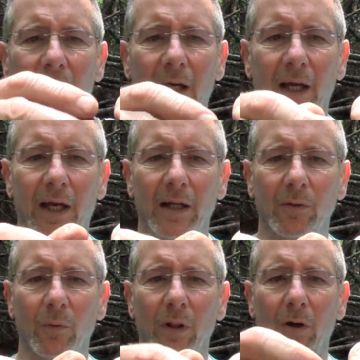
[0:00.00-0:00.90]

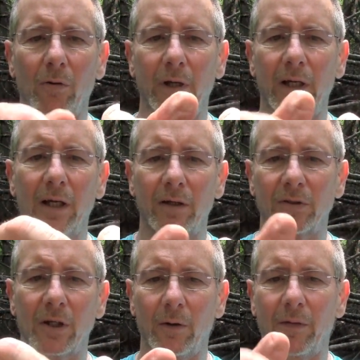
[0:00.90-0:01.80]
and with O-ring,
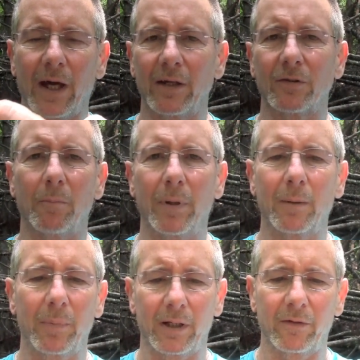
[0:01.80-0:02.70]
so that is a
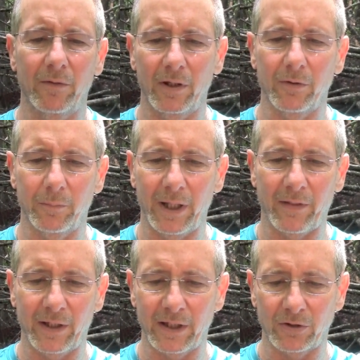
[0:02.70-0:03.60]
big, big deal to me. I
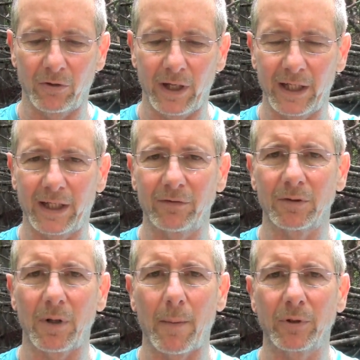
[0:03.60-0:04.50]
think that's great. That gives
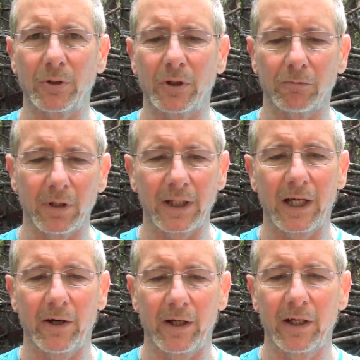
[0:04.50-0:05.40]
you the opportunity to really
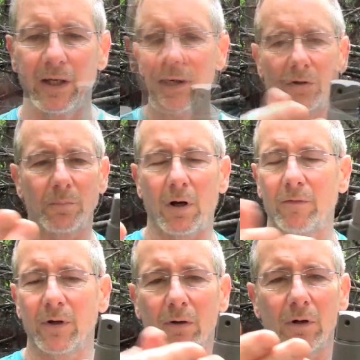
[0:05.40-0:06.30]
carry small
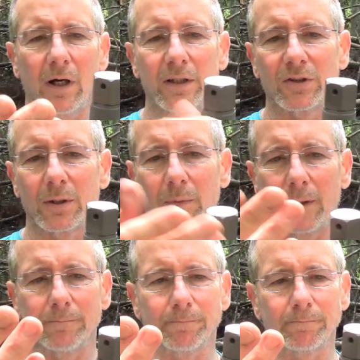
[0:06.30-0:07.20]
ferro rod and some
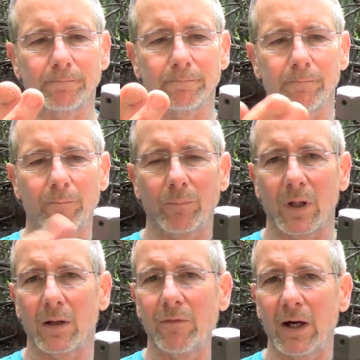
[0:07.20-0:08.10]
um,
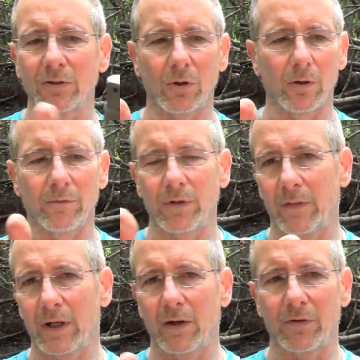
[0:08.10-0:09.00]
fire starter, if
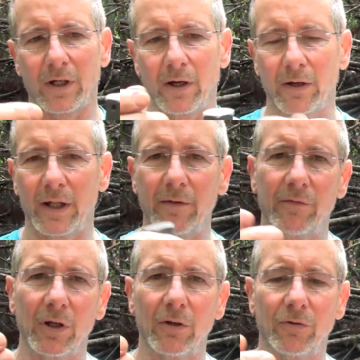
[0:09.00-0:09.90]
nothing else, in here. And even
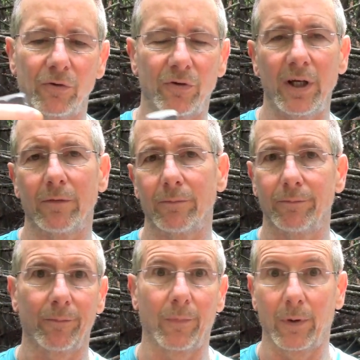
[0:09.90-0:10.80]
if you lose your sheath,
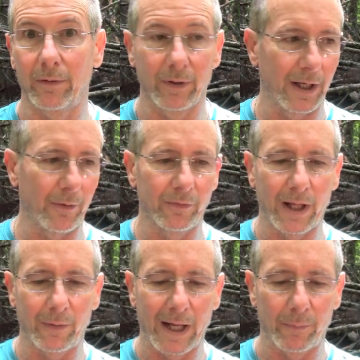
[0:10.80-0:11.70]
whatever, however
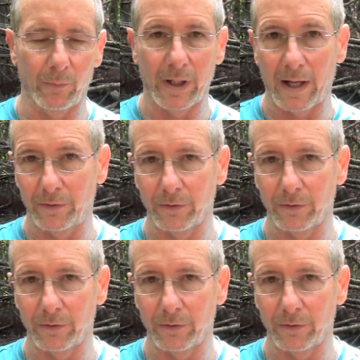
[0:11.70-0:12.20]
that would happen, well, not